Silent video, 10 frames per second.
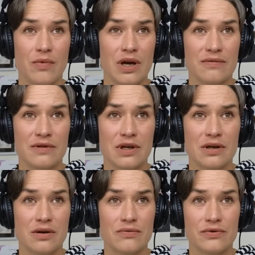we have
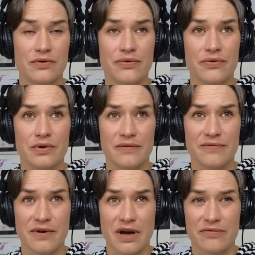like over
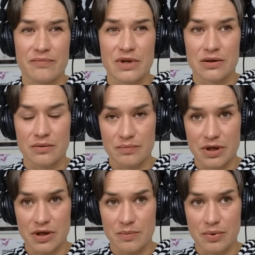35 million
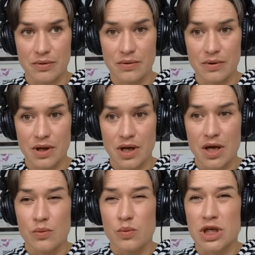people,
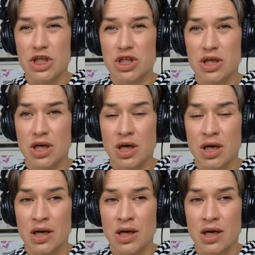which